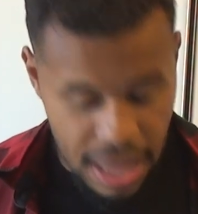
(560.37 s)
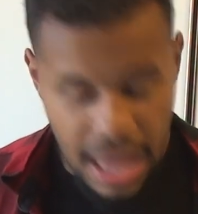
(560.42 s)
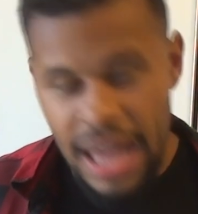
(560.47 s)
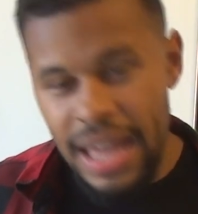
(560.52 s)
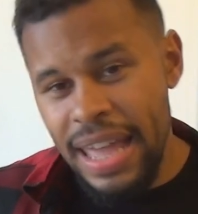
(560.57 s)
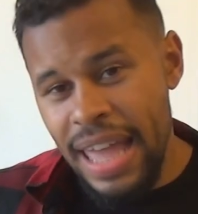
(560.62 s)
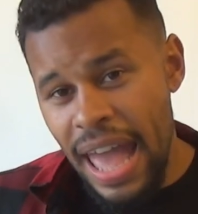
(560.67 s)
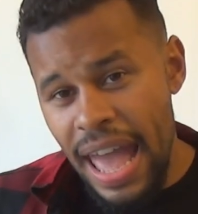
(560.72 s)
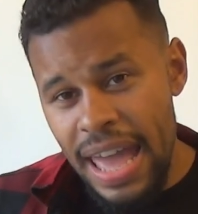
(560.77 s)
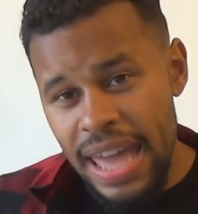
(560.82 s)

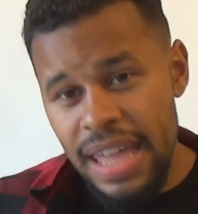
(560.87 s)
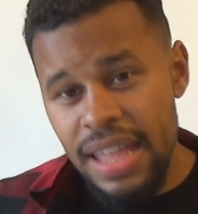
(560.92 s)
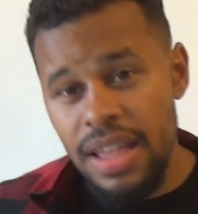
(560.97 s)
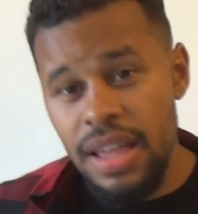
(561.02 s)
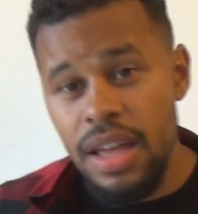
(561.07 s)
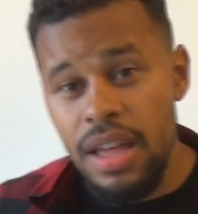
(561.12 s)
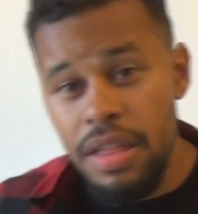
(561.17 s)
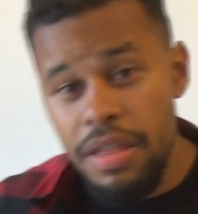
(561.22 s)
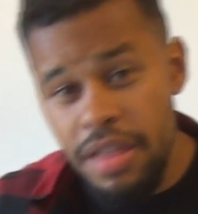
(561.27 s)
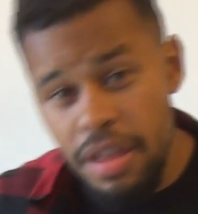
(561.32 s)

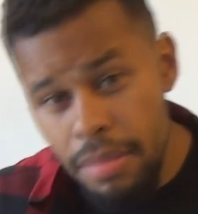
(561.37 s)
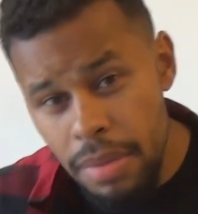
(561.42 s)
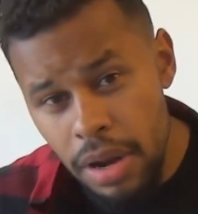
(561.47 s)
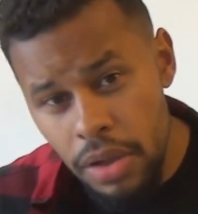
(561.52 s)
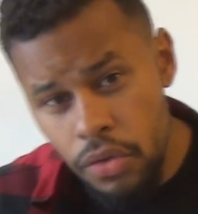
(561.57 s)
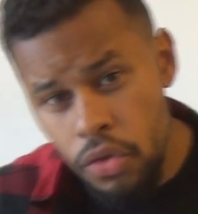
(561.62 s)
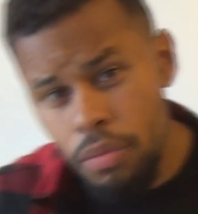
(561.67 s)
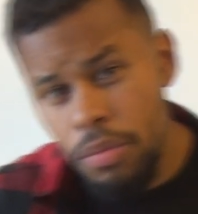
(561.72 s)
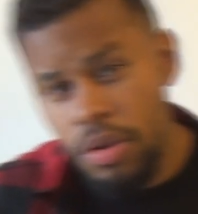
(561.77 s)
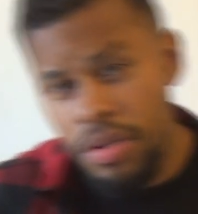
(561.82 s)
Again,
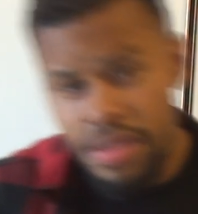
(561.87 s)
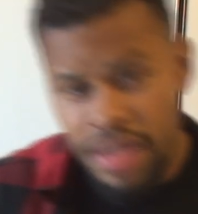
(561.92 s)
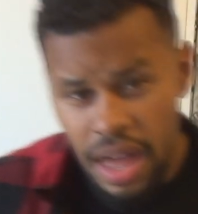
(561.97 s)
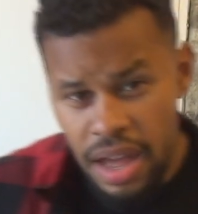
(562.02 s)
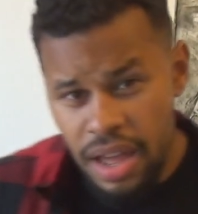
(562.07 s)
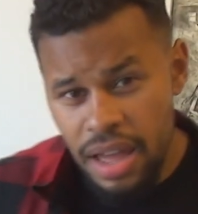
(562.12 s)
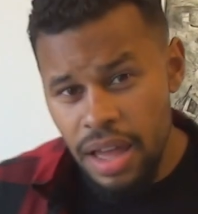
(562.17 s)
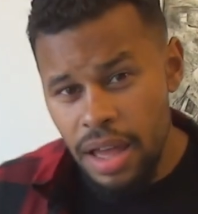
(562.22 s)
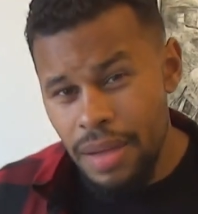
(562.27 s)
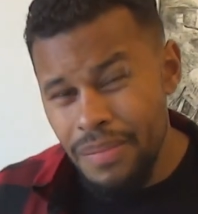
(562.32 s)
similar to
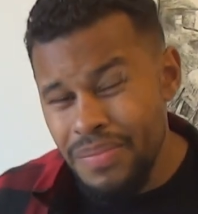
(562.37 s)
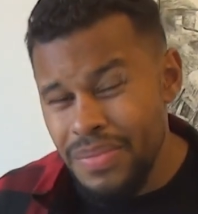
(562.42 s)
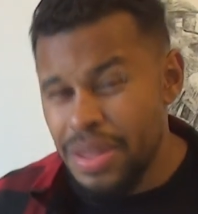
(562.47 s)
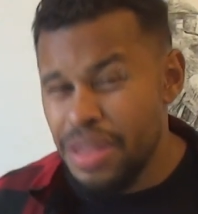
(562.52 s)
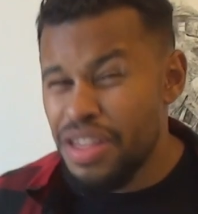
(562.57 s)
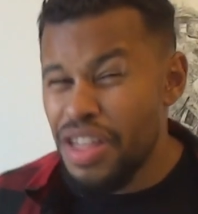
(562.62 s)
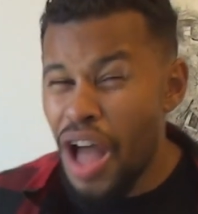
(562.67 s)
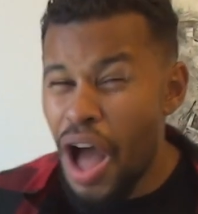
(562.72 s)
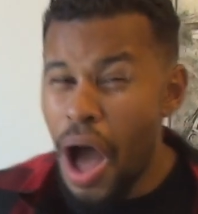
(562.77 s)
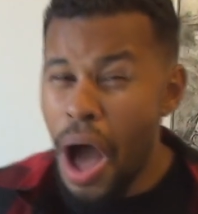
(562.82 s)
moussaka,
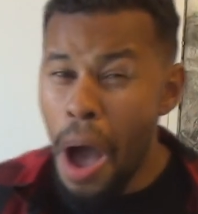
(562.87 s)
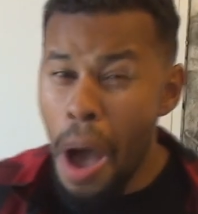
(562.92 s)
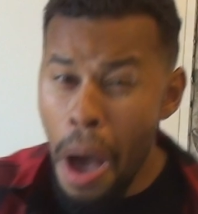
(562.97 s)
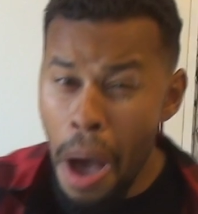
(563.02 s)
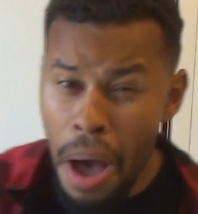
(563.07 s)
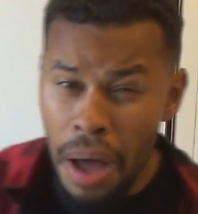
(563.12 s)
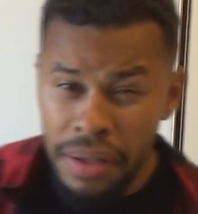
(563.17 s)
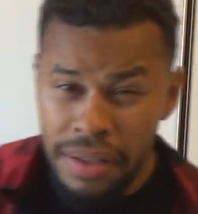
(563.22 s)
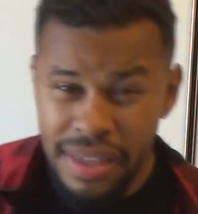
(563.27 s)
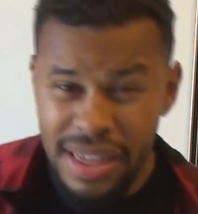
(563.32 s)
it's not
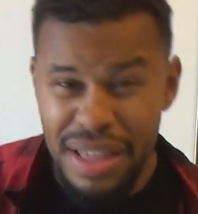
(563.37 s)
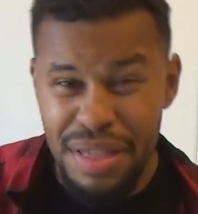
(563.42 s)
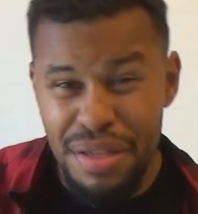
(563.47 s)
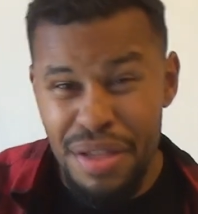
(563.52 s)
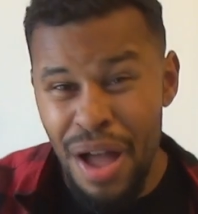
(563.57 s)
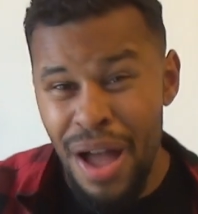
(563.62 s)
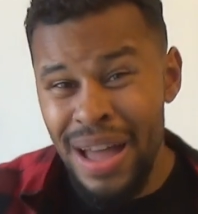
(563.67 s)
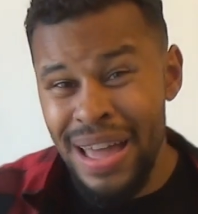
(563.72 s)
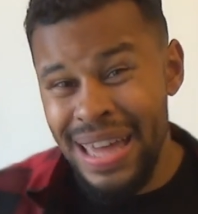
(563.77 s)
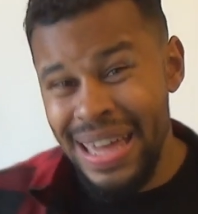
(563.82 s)
hard, it's
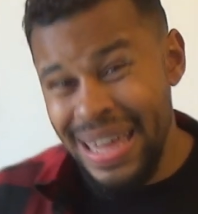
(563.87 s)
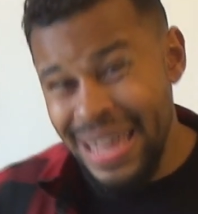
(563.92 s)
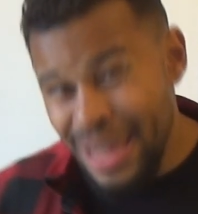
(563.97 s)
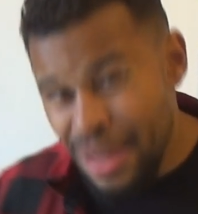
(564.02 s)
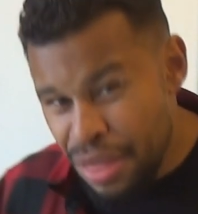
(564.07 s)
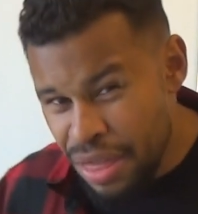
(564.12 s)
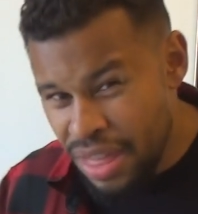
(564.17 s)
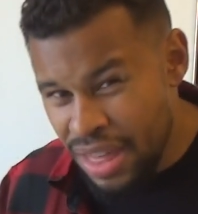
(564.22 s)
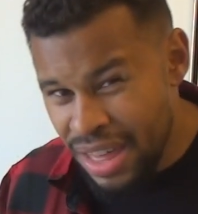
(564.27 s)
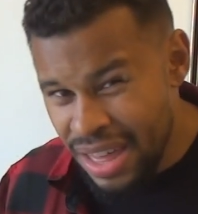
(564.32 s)
not
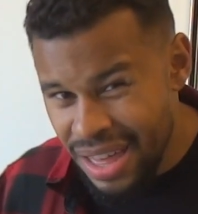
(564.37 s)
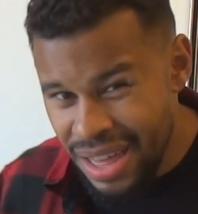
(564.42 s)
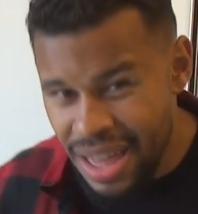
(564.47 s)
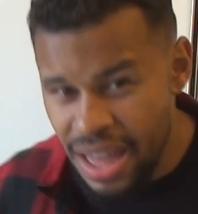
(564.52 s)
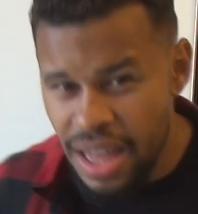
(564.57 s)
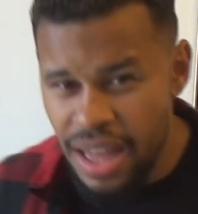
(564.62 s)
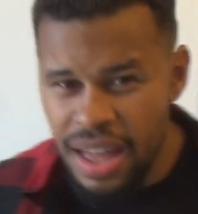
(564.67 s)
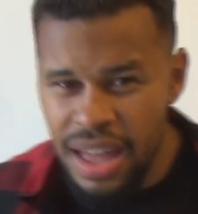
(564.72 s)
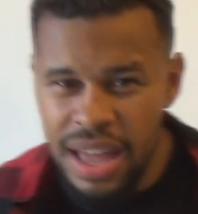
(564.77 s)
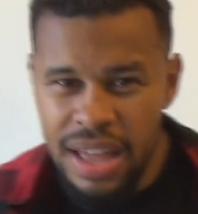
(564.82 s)
easy,
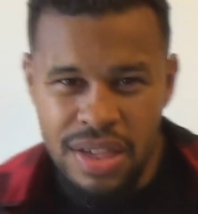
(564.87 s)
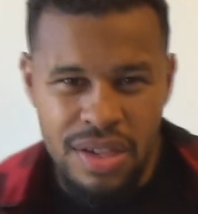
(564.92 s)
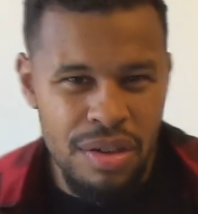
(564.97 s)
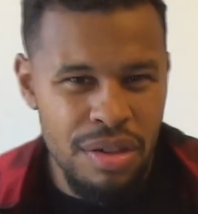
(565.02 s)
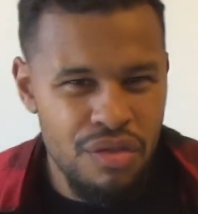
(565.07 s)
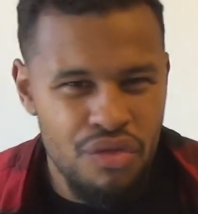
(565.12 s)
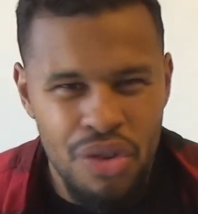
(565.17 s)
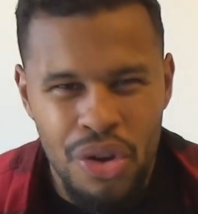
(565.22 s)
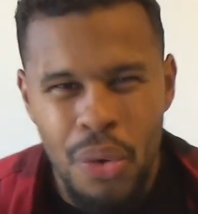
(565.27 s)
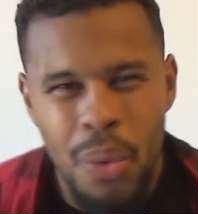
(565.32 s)
it
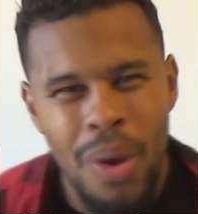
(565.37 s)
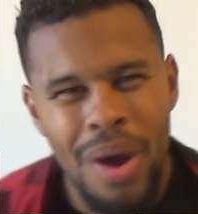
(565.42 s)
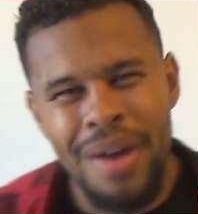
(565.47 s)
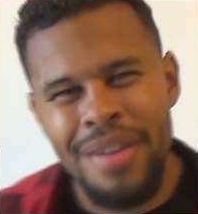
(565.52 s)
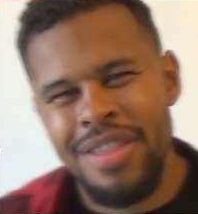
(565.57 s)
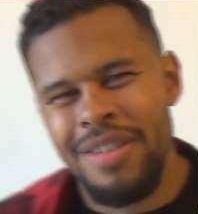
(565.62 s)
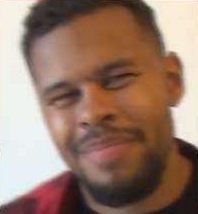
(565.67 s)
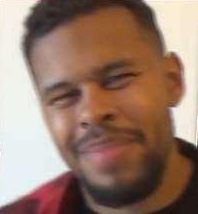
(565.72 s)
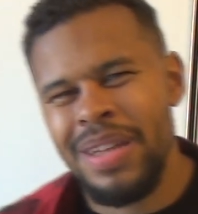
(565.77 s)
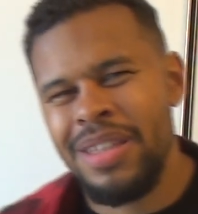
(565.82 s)
just
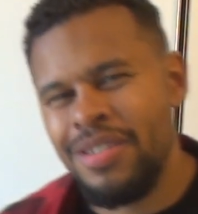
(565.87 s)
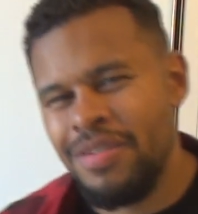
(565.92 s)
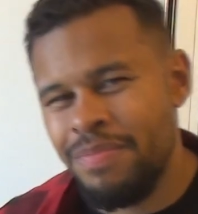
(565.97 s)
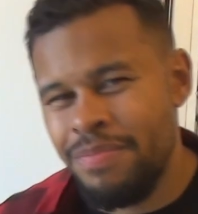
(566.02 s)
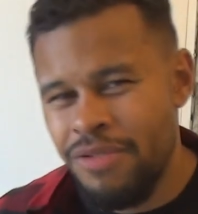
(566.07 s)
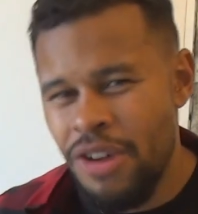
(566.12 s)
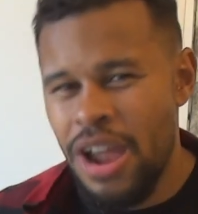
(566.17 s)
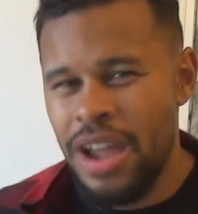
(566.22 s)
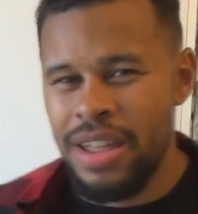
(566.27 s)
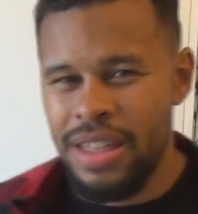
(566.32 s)
requires a bit
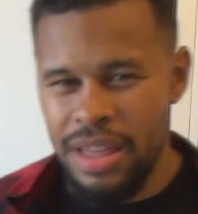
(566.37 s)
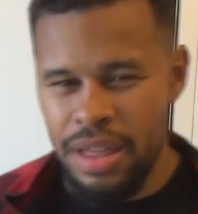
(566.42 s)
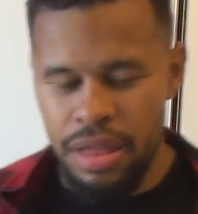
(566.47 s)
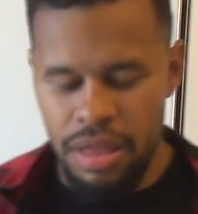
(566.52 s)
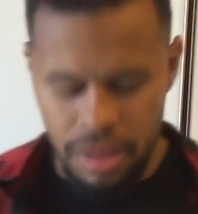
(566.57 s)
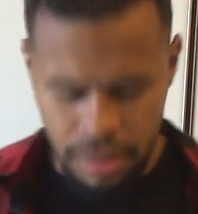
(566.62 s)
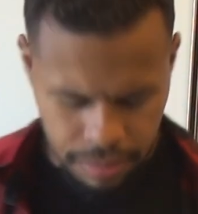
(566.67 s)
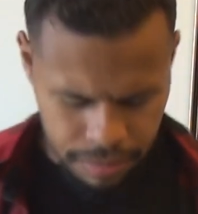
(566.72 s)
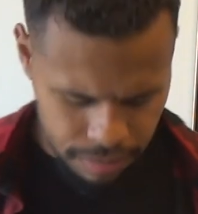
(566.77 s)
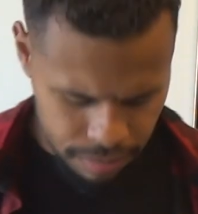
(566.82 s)
of
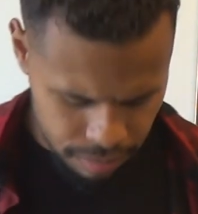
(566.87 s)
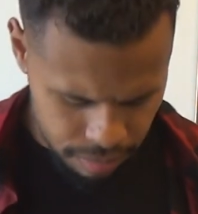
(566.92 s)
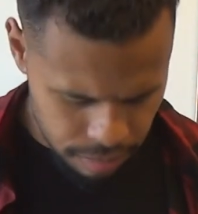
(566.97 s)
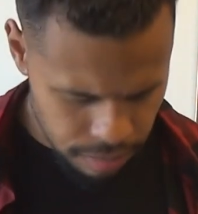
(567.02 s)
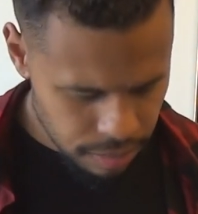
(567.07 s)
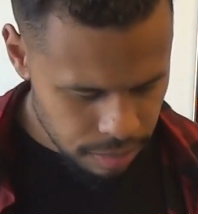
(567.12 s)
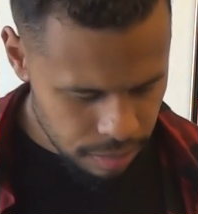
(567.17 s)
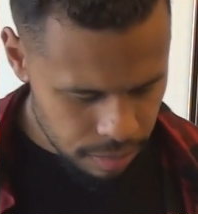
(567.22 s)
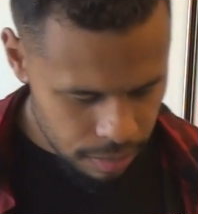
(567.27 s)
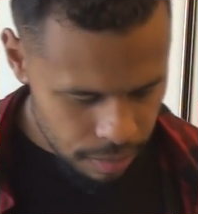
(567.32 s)
practice.
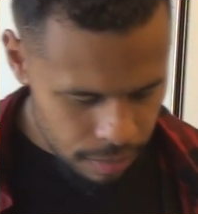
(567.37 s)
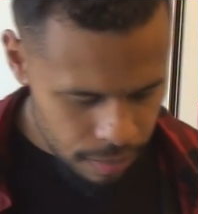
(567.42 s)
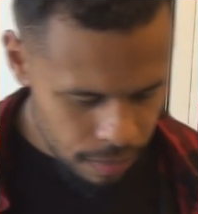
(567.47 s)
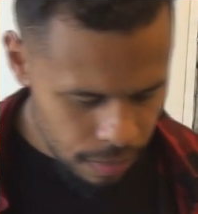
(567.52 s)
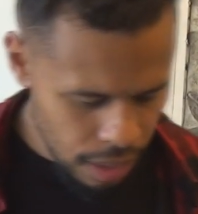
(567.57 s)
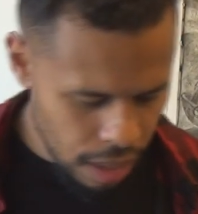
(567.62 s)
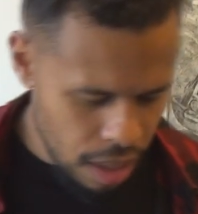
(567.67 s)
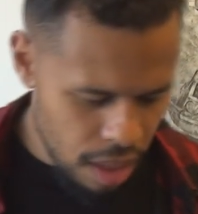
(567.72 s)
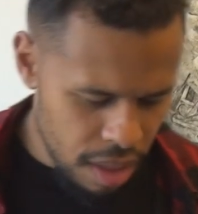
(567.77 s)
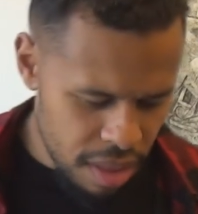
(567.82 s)

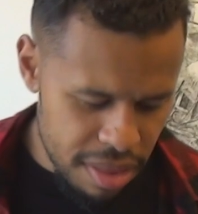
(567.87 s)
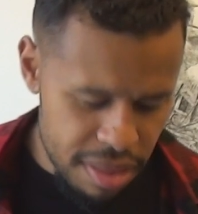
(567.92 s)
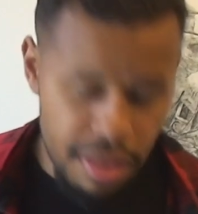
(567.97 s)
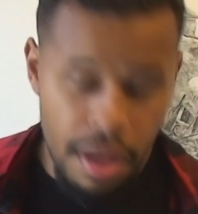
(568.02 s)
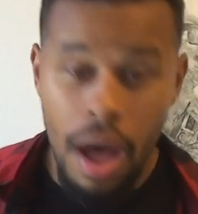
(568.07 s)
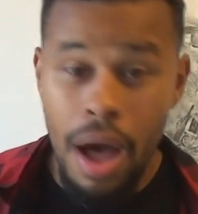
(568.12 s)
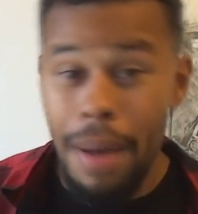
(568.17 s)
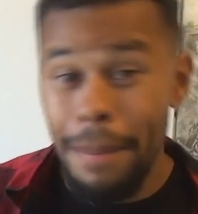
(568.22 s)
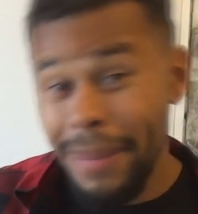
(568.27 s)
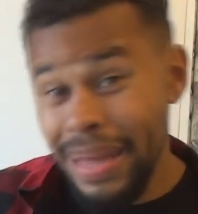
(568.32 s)

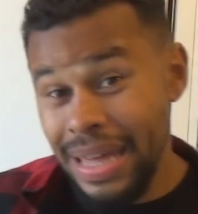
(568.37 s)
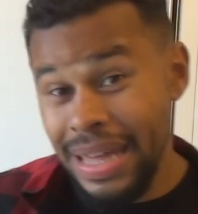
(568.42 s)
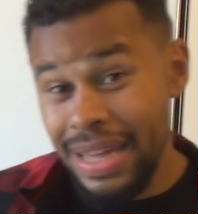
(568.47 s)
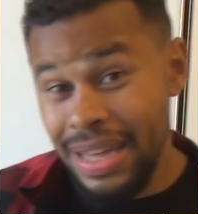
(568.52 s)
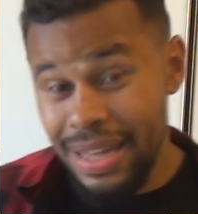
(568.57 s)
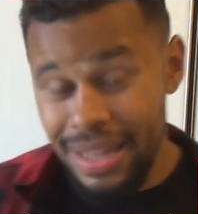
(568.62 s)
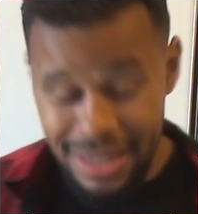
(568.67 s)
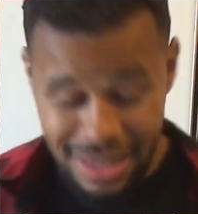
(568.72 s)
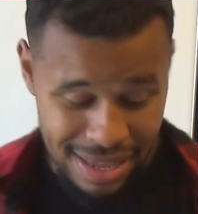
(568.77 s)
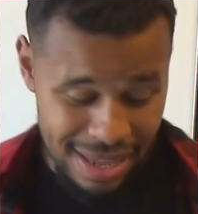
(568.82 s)

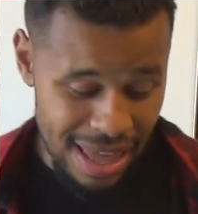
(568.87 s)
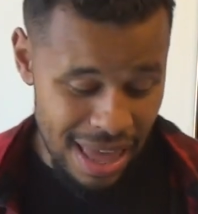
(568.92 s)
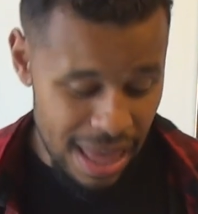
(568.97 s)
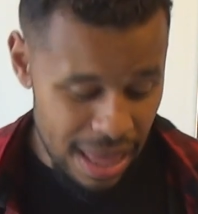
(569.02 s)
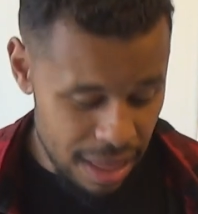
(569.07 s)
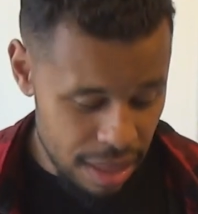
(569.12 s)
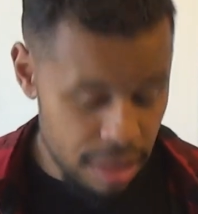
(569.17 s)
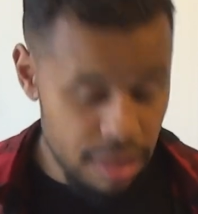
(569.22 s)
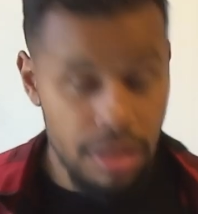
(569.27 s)
Sami, okay?